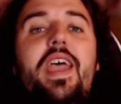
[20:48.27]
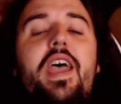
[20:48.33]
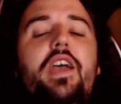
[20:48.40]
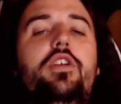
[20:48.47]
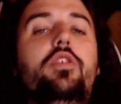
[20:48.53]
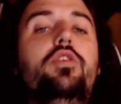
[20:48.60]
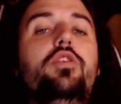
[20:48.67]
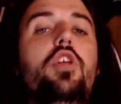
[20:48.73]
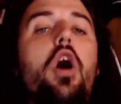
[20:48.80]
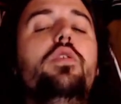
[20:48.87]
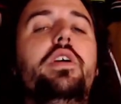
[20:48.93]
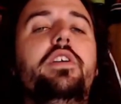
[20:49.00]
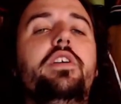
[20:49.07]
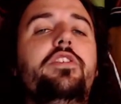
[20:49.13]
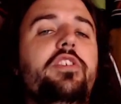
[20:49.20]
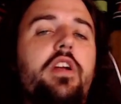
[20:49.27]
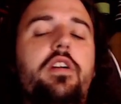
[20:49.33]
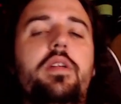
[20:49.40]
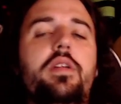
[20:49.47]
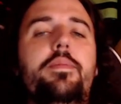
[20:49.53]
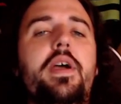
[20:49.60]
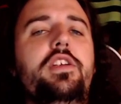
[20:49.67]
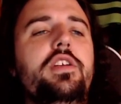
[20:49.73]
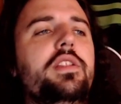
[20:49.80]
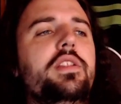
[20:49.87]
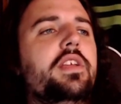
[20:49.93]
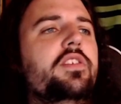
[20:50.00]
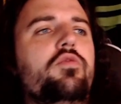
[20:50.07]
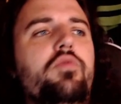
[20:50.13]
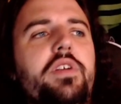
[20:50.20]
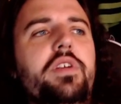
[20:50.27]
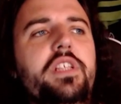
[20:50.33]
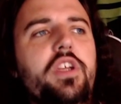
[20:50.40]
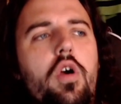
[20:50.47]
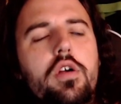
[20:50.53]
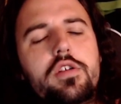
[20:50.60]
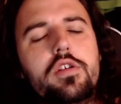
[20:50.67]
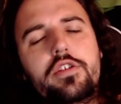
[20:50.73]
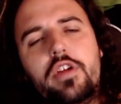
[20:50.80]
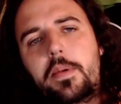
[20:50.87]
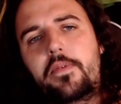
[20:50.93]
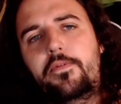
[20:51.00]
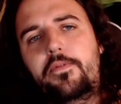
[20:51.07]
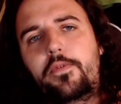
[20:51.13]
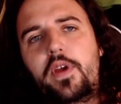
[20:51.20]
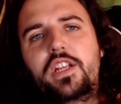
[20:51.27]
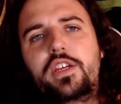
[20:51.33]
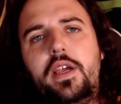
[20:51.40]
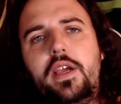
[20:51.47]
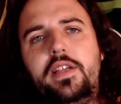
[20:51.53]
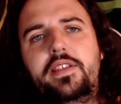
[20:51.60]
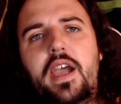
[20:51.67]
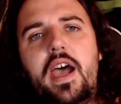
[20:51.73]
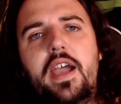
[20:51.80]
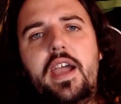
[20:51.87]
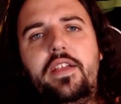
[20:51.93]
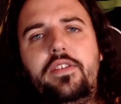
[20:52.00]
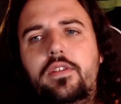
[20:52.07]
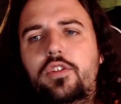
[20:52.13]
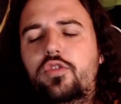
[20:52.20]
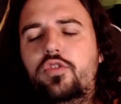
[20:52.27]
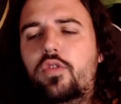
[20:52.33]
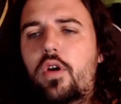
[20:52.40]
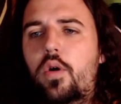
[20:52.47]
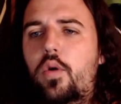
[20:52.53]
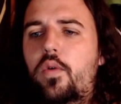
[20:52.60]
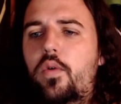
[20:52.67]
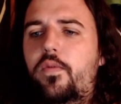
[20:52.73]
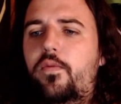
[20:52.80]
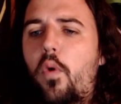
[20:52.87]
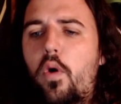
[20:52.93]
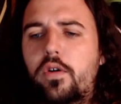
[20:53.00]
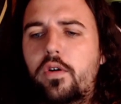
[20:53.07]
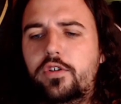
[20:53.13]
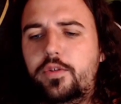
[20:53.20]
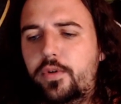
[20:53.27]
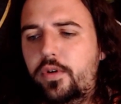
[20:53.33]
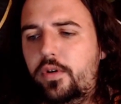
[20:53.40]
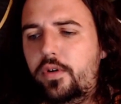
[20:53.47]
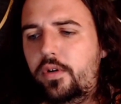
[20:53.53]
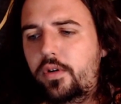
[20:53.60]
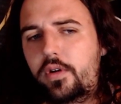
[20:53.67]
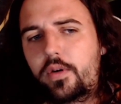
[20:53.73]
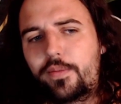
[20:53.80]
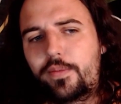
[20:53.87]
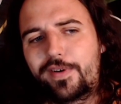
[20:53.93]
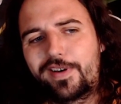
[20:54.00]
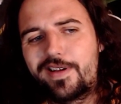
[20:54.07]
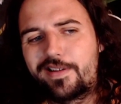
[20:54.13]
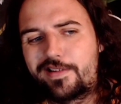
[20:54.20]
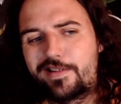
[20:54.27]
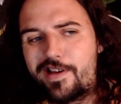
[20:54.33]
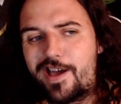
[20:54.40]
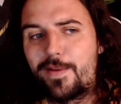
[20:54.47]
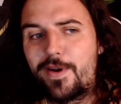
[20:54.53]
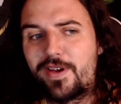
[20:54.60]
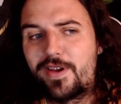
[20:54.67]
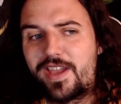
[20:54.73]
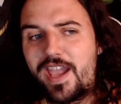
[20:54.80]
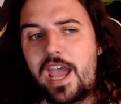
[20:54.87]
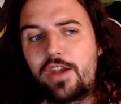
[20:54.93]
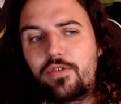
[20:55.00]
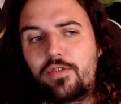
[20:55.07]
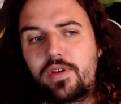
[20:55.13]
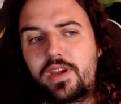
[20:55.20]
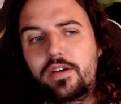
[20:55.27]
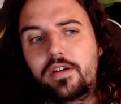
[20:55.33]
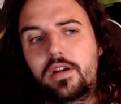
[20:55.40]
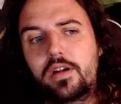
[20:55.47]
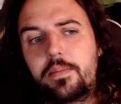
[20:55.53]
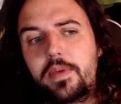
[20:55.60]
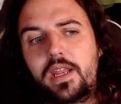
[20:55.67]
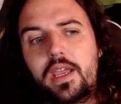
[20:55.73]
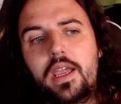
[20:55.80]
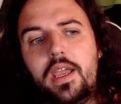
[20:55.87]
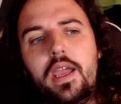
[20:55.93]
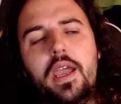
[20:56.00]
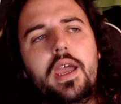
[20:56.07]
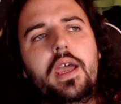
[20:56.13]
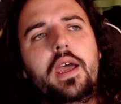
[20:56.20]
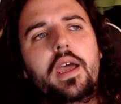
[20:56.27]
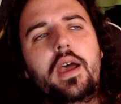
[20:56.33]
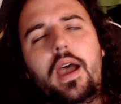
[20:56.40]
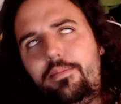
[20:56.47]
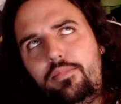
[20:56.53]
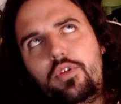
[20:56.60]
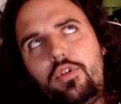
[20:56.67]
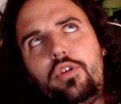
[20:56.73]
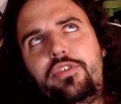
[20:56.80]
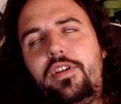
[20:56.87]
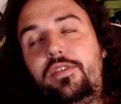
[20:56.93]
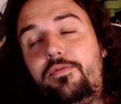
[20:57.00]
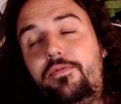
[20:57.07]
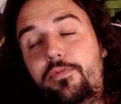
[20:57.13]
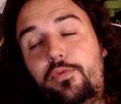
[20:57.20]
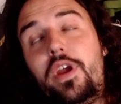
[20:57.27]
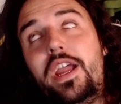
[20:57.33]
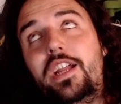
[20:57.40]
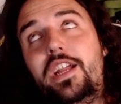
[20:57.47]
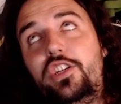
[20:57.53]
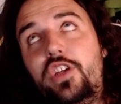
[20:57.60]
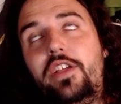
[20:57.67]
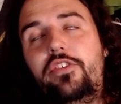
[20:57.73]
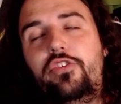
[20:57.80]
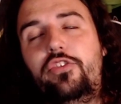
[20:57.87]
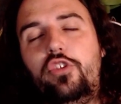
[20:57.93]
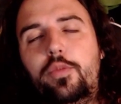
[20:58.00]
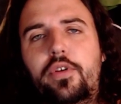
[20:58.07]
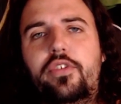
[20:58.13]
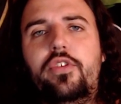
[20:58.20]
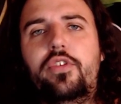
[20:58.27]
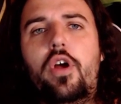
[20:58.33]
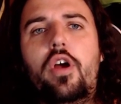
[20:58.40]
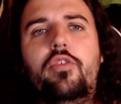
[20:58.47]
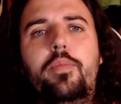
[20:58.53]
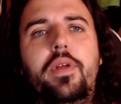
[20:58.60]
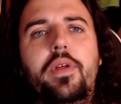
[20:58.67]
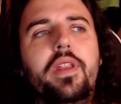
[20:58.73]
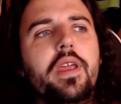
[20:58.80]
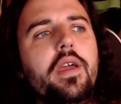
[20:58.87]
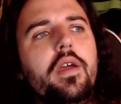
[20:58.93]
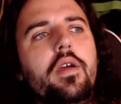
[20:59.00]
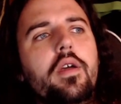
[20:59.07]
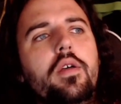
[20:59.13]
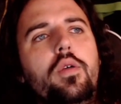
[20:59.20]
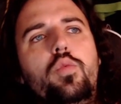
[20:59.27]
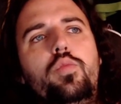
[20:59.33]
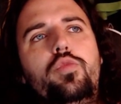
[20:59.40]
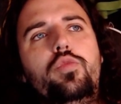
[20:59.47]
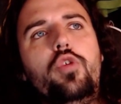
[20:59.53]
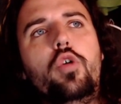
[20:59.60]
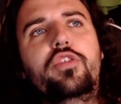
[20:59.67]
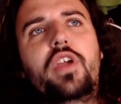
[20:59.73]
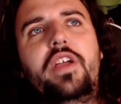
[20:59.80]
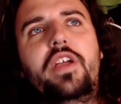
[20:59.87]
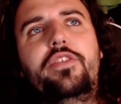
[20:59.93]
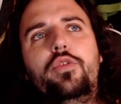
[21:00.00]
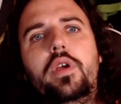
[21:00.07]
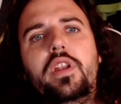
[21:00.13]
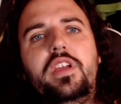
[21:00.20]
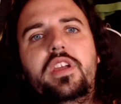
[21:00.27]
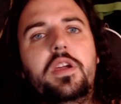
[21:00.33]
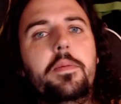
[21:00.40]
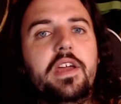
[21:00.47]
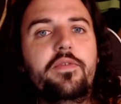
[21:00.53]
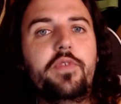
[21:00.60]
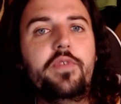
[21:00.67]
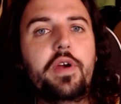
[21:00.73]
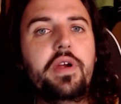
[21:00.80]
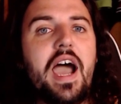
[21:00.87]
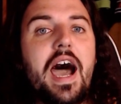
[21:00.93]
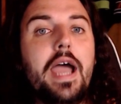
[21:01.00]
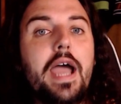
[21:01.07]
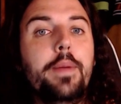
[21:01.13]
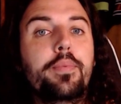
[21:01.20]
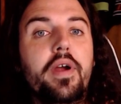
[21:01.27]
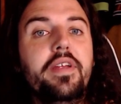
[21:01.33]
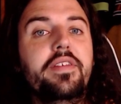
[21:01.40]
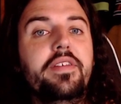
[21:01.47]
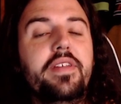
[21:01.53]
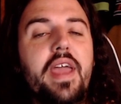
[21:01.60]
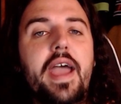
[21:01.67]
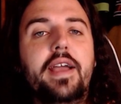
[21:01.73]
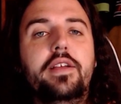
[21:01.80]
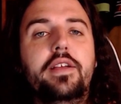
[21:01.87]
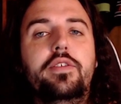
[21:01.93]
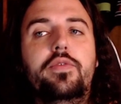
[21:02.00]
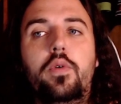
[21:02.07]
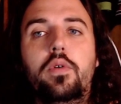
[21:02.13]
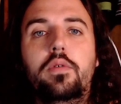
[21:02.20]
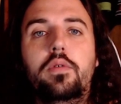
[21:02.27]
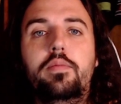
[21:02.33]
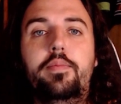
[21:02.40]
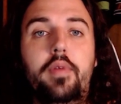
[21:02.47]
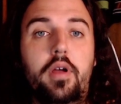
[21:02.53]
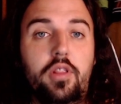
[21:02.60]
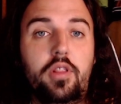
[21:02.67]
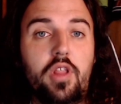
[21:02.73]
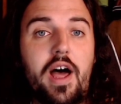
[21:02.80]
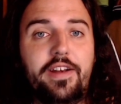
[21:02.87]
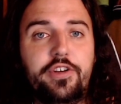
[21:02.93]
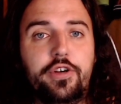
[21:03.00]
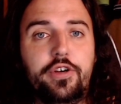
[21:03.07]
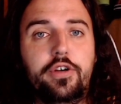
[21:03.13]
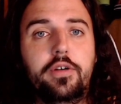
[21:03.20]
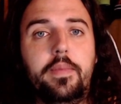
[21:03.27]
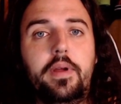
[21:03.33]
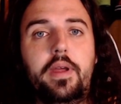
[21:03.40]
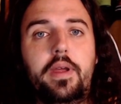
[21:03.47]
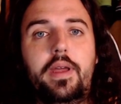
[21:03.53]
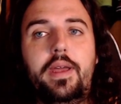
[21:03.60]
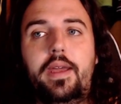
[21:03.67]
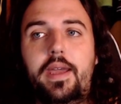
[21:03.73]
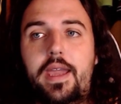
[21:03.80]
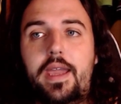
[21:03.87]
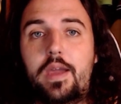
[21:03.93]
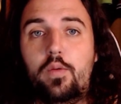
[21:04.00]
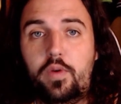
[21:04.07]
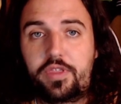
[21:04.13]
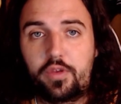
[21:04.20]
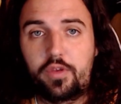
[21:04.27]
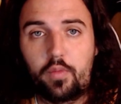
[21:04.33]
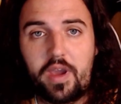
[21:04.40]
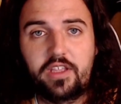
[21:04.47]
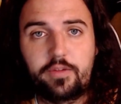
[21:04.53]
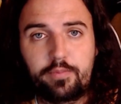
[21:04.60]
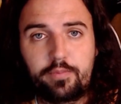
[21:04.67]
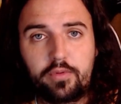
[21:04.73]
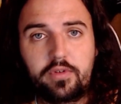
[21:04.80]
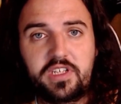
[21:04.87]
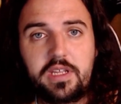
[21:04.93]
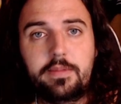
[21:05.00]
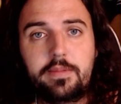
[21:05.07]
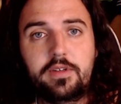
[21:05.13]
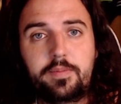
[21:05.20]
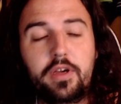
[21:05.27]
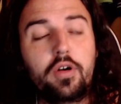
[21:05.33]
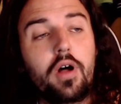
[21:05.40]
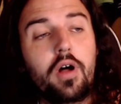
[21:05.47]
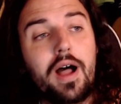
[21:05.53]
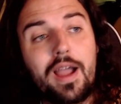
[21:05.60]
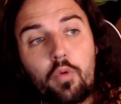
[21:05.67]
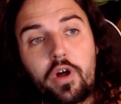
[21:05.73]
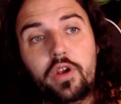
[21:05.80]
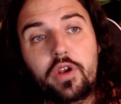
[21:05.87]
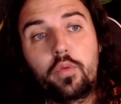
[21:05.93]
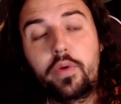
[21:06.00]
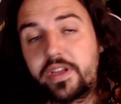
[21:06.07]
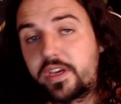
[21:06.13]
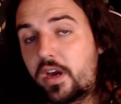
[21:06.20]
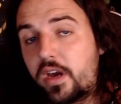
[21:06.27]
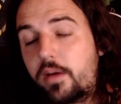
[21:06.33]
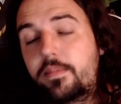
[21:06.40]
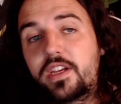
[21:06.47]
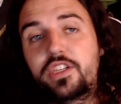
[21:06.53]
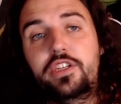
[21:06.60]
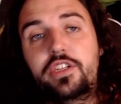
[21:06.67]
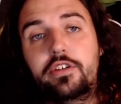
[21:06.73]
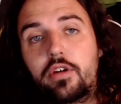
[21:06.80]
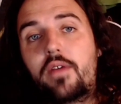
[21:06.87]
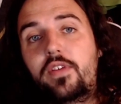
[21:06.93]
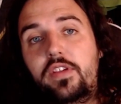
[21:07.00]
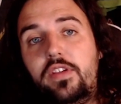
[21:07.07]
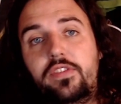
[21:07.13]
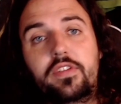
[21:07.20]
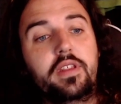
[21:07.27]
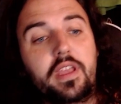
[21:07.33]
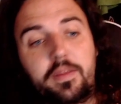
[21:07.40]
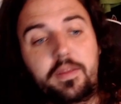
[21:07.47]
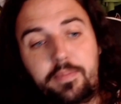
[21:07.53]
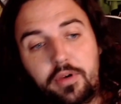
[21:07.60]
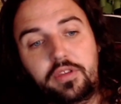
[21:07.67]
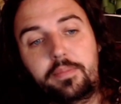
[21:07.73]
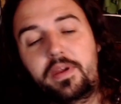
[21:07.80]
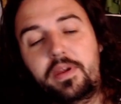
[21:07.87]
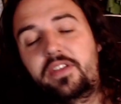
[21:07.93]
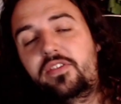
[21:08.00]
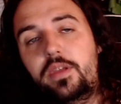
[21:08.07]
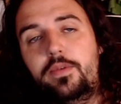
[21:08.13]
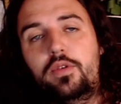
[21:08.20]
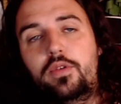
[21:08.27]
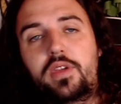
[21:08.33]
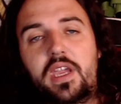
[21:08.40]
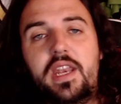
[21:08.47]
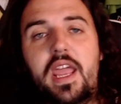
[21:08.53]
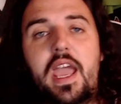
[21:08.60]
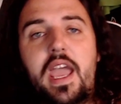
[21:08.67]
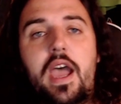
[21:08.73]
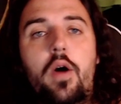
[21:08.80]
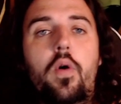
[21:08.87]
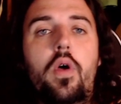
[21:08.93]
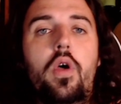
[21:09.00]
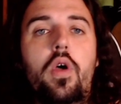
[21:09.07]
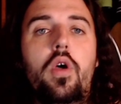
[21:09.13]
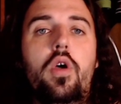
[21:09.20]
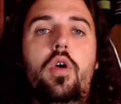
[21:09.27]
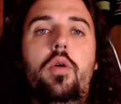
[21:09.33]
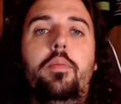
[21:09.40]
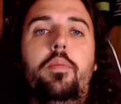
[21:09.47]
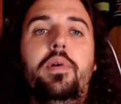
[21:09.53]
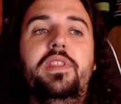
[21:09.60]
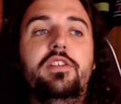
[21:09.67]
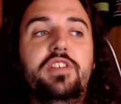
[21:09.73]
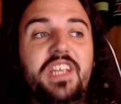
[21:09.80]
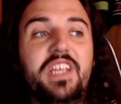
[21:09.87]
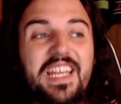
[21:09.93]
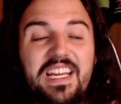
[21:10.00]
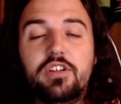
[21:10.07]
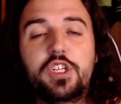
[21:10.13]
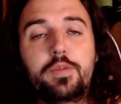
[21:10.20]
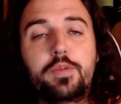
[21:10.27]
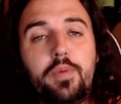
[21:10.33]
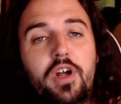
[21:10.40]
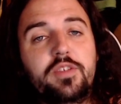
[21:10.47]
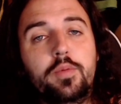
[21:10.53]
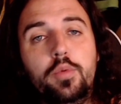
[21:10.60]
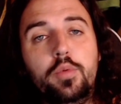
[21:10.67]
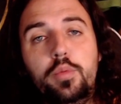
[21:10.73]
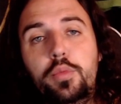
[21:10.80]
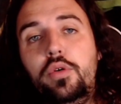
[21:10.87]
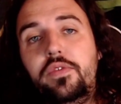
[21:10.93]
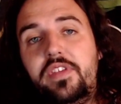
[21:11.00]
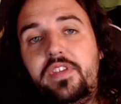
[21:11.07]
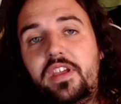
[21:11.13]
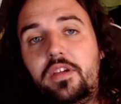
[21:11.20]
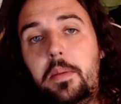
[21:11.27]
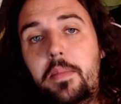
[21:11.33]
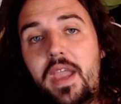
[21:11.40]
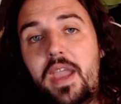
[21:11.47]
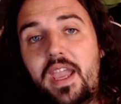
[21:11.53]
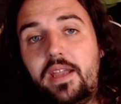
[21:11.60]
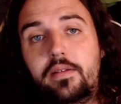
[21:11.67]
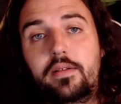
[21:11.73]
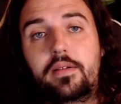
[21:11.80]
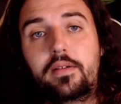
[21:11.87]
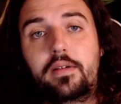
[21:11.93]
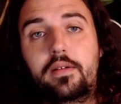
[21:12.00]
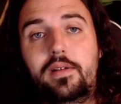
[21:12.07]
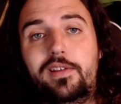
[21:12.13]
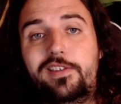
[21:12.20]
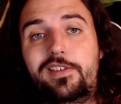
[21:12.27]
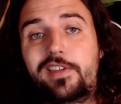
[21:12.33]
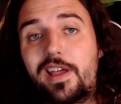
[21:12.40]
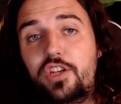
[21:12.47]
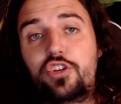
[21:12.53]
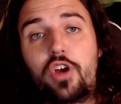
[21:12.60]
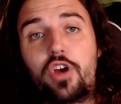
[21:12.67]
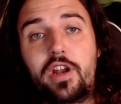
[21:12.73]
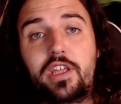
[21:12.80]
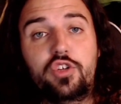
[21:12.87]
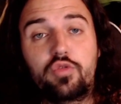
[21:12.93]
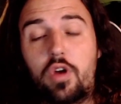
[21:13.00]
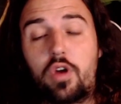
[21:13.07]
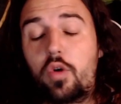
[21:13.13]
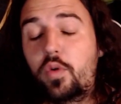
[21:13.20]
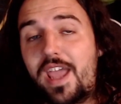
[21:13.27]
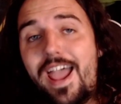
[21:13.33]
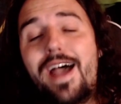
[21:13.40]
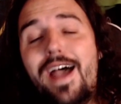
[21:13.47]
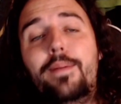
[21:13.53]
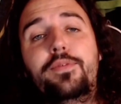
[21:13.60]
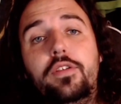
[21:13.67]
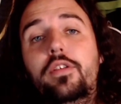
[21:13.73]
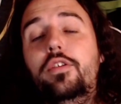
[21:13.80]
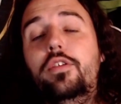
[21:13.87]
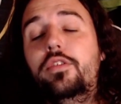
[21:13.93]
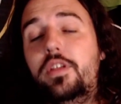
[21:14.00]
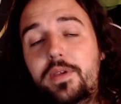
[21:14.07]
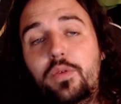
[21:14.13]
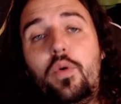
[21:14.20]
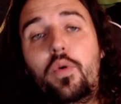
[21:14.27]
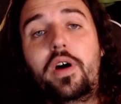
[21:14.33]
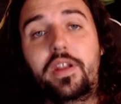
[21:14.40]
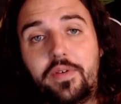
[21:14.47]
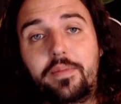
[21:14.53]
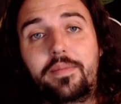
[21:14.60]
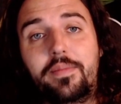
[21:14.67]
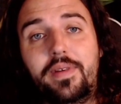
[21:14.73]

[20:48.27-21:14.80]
You'll notice, and I already mentioned this, it's really hard to talk about franchise guys. Gaudreau, Forsberg, we're going to talk about Kadri here in a minute. Those are franchise superstars, but those are guys going to command very high price tags for a lot of term. And with the way this Bruins team is built, I want to win a cup next year, obviously. Like, build the best team you can now. But there's irresponsible moves that can be made. And signing Johnny Gaudreau would absolutely be one of them.